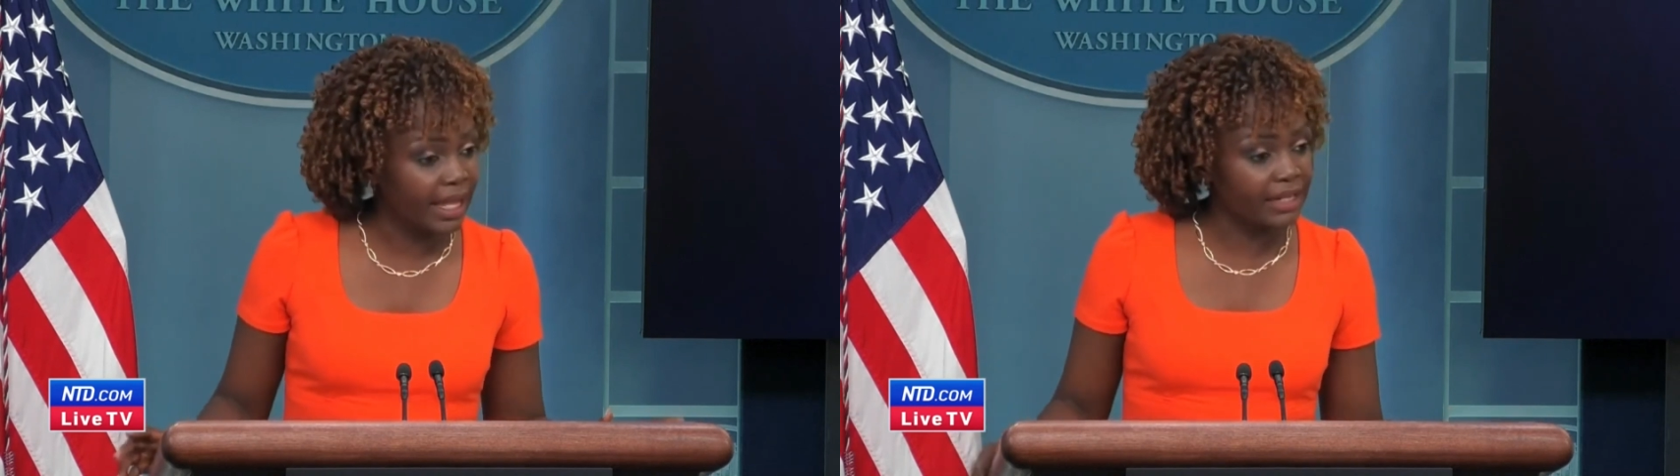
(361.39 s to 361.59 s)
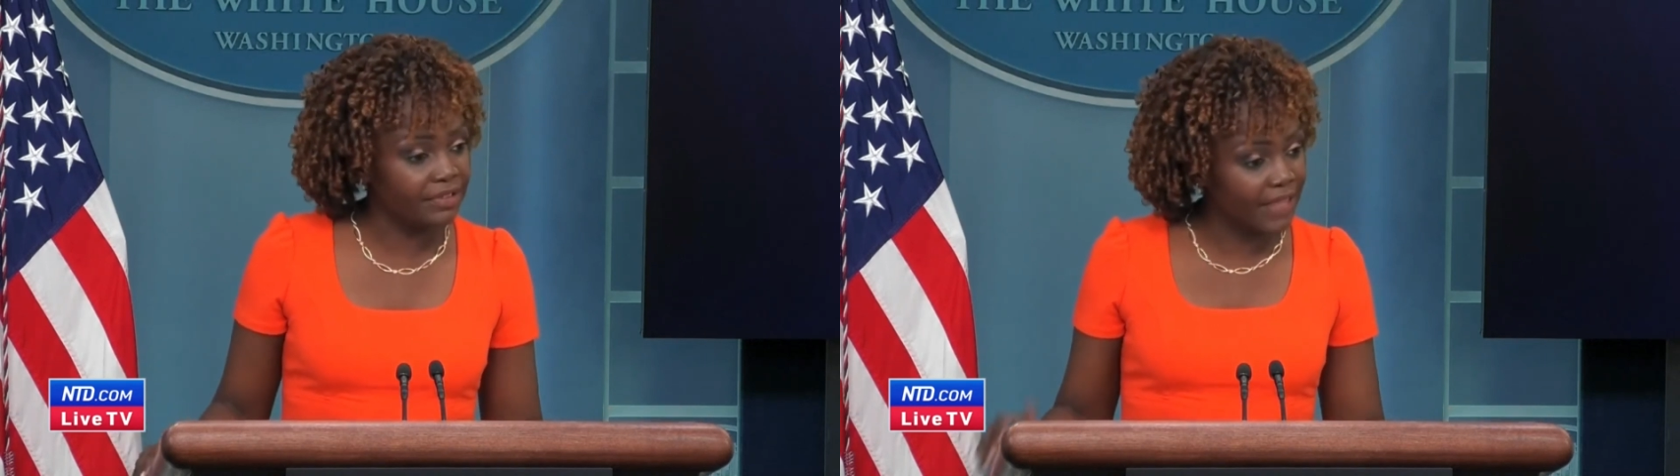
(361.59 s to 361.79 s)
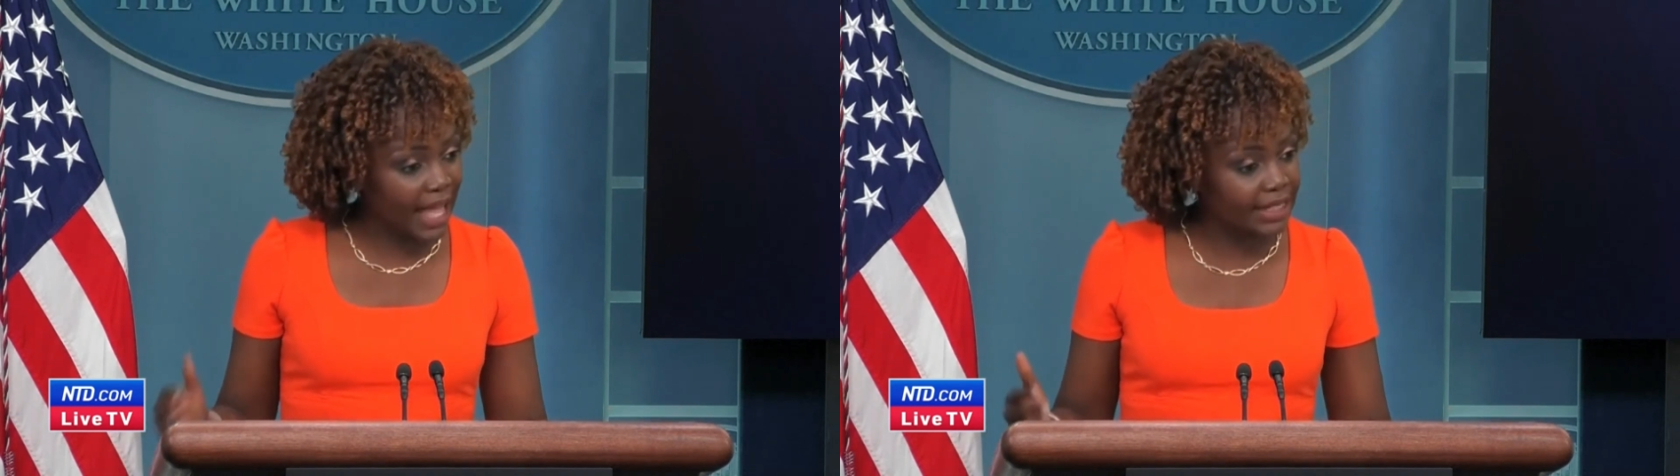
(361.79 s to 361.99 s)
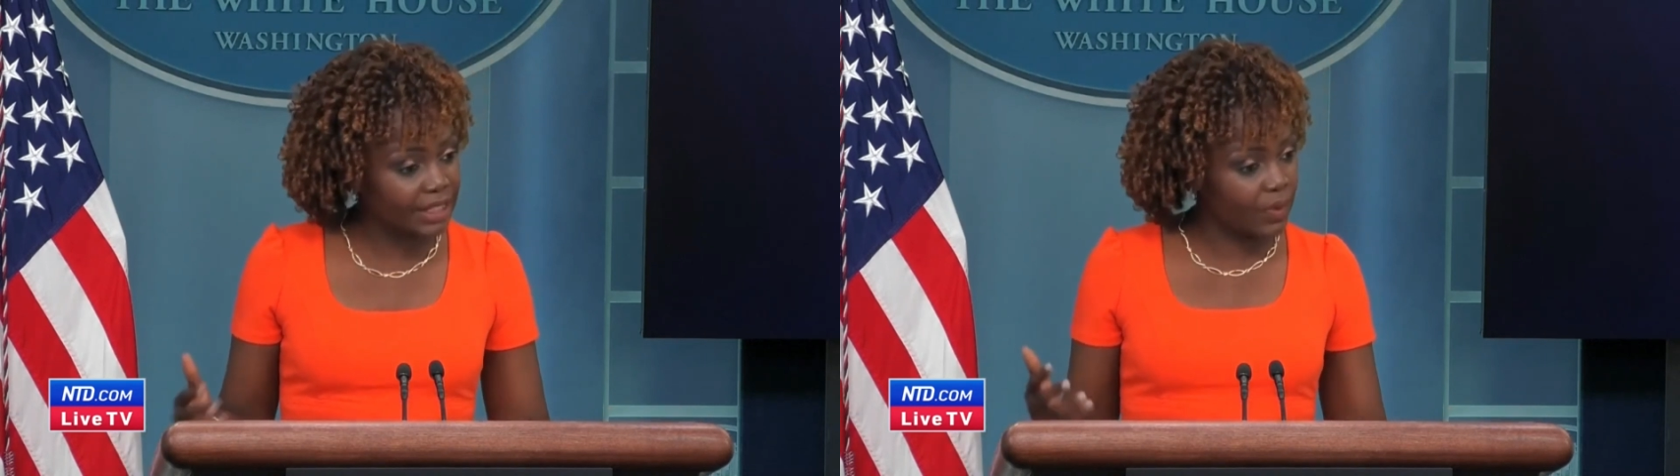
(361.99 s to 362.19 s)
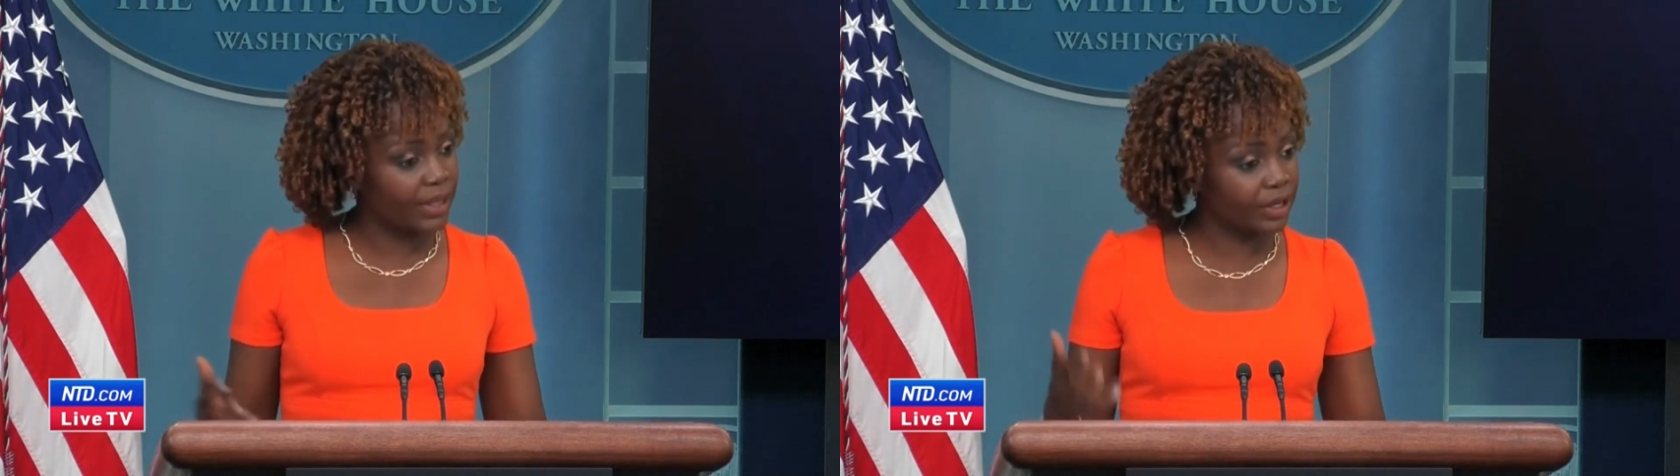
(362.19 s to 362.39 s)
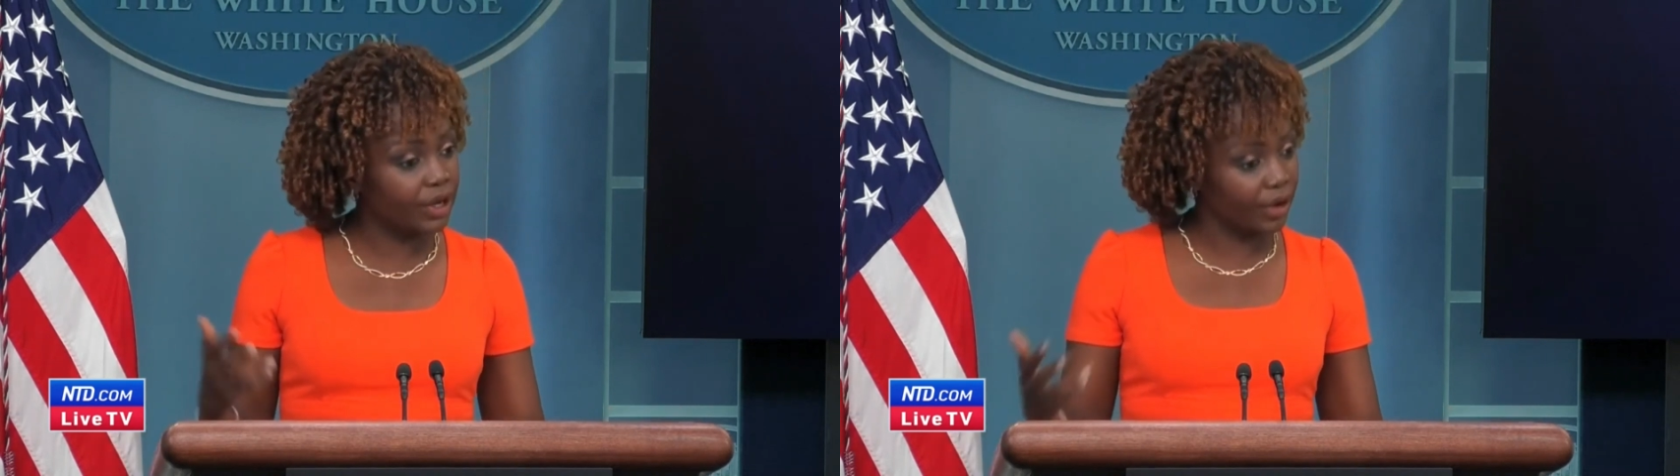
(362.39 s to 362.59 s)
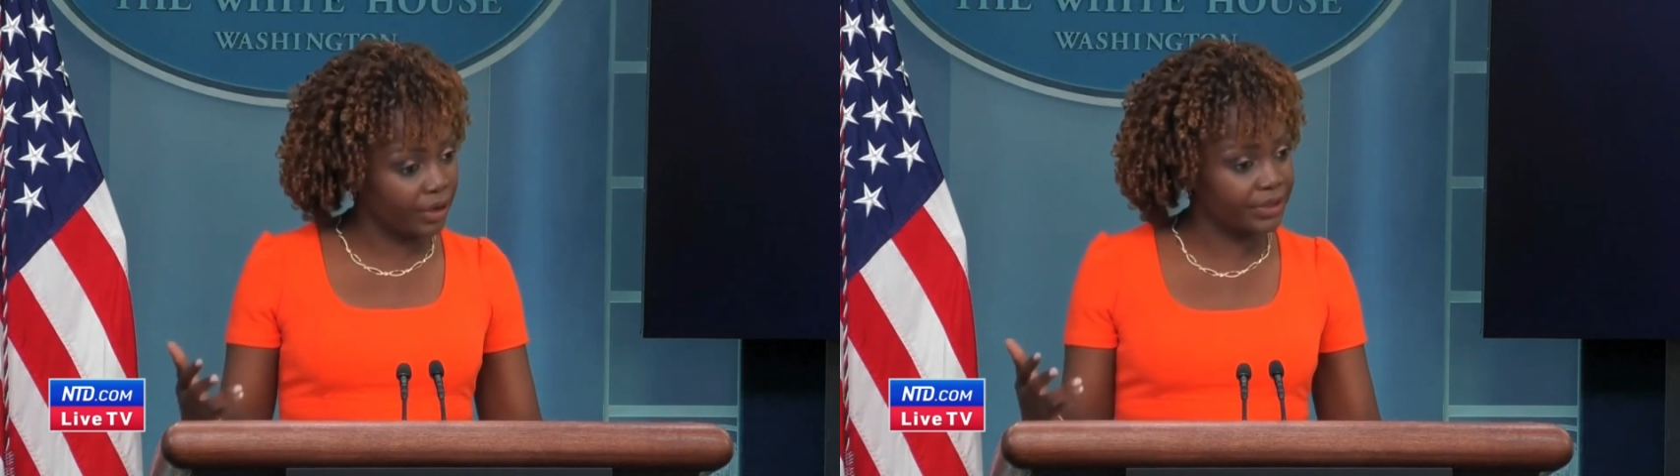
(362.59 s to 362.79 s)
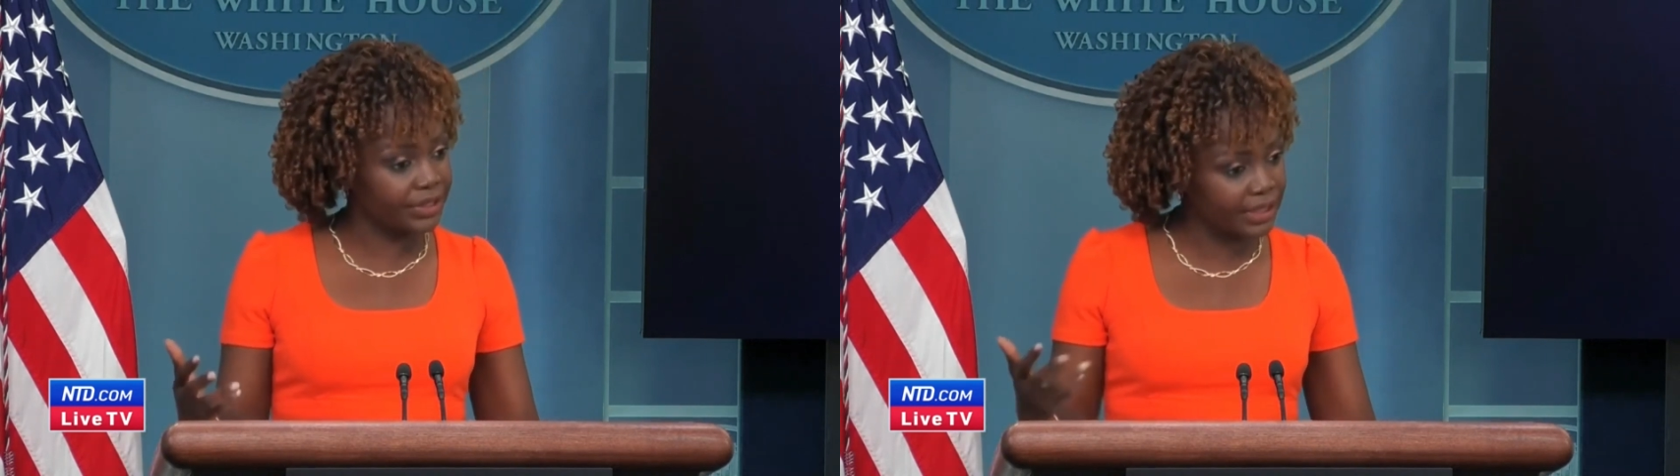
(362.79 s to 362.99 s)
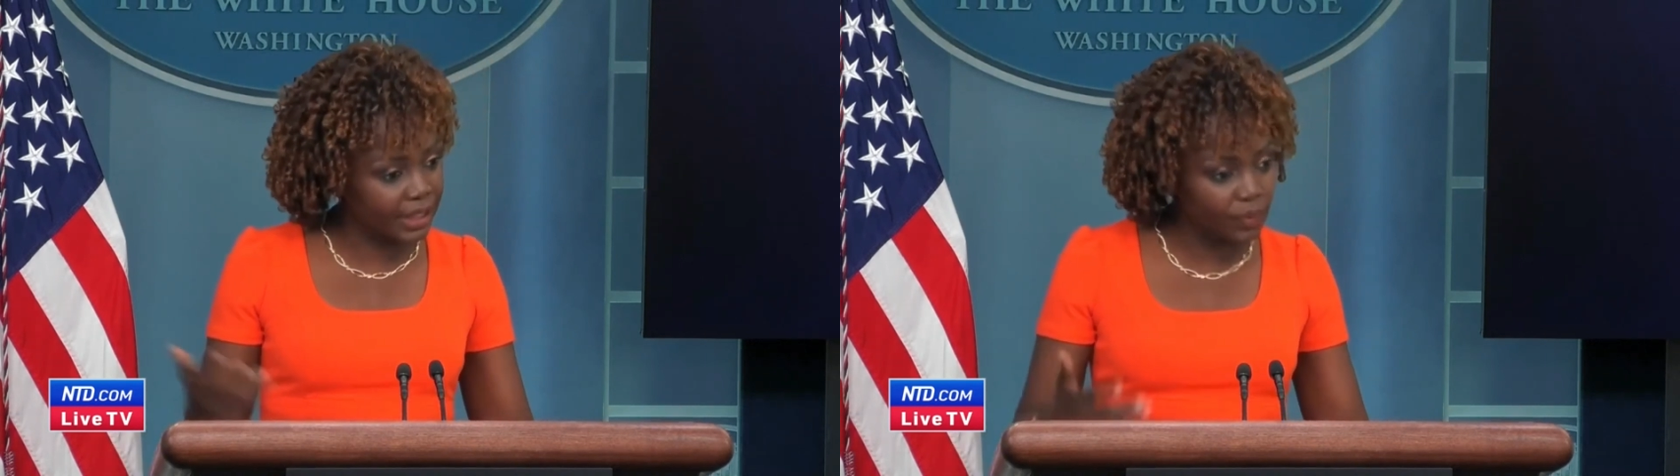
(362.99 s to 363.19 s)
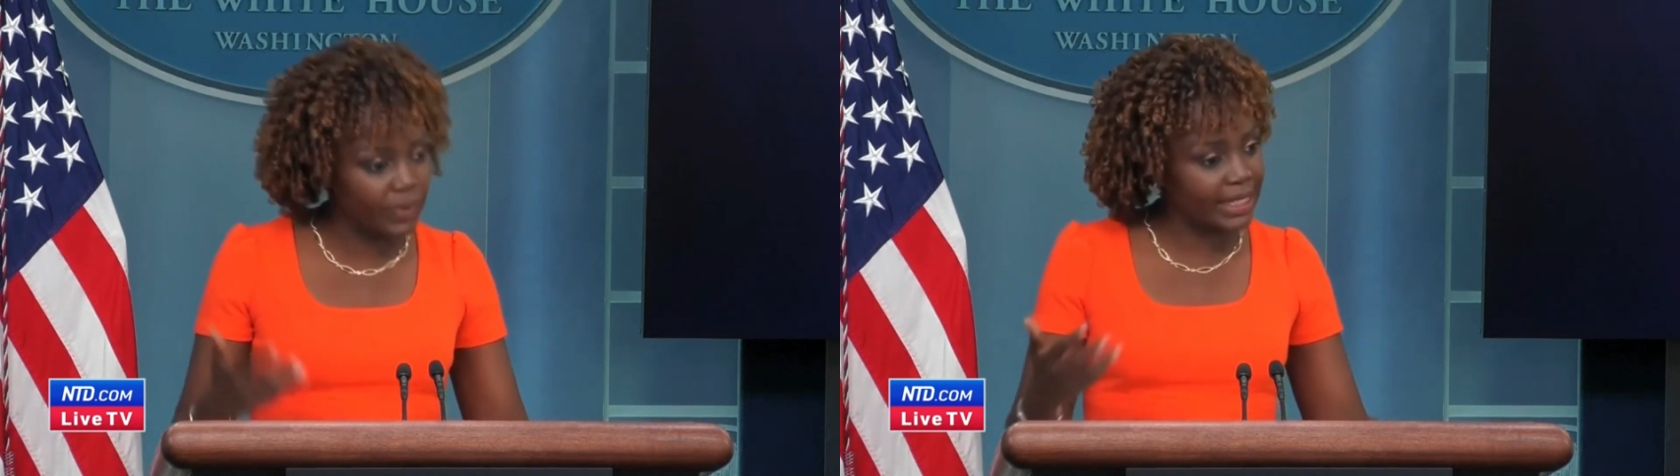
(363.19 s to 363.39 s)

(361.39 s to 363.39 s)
and if that is what occurs, then